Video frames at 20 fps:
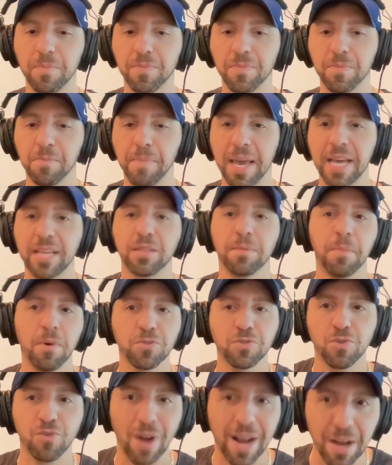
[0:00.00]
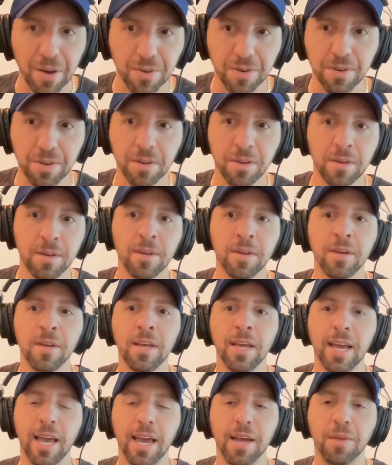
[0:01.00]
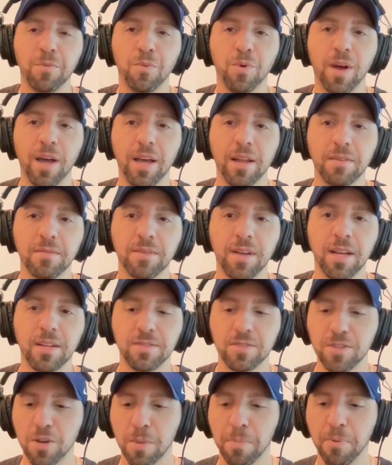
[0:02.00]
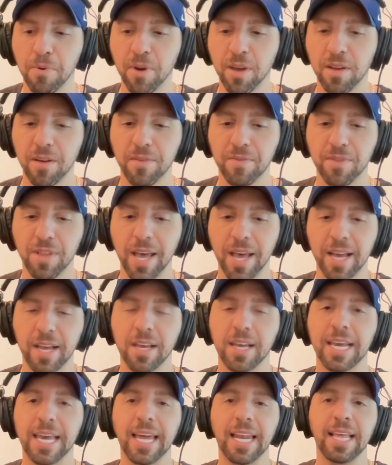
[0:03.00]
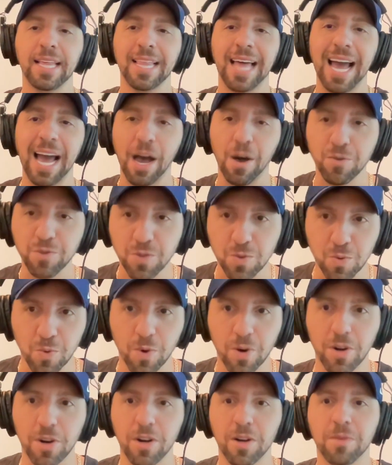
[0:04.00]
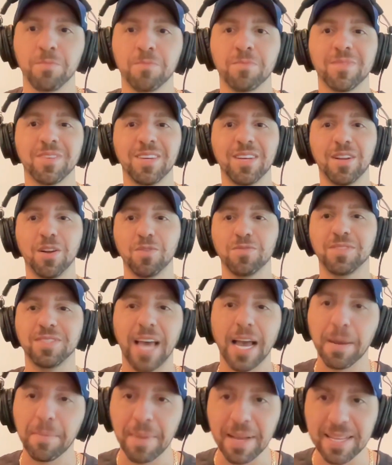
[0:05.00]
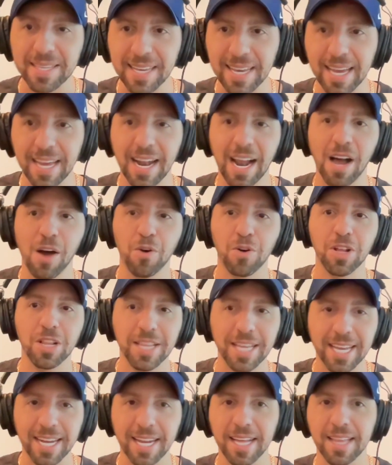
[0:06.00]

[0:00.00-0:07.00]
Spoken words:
make the most ground. And to your point of like getting the house in order, segmenting it out, cleaning